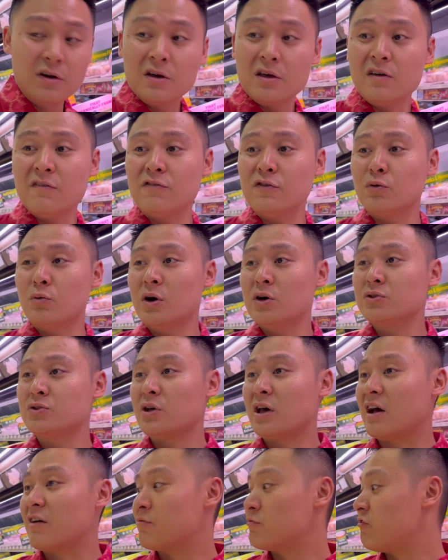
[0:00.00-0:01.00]
If you want to
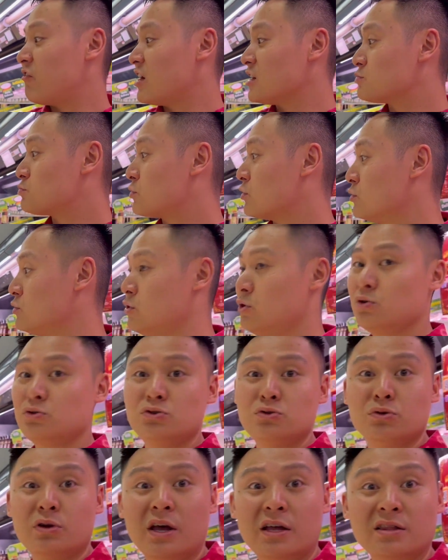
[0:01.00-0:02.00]
have fresh produce,
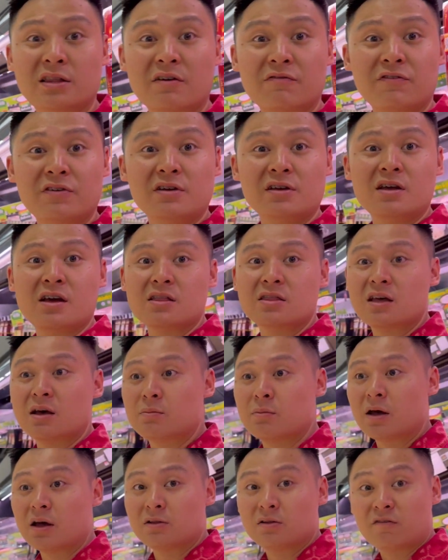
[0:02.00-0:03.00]
you can definitely get
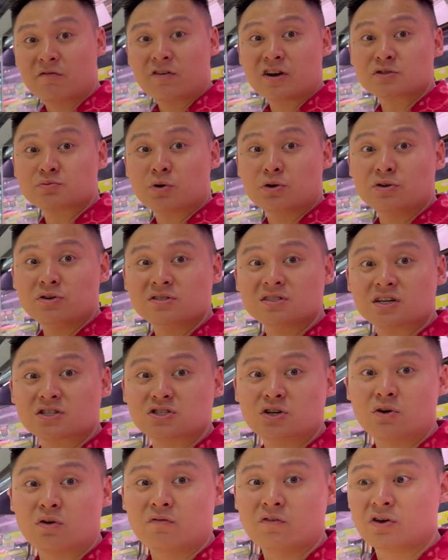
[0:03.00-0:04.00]
them at the fresh produce
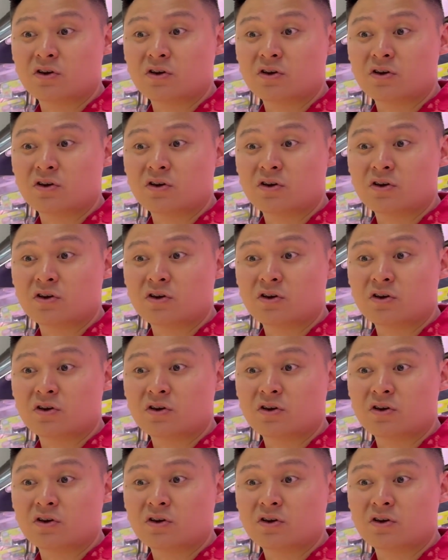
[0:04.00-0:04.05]
section over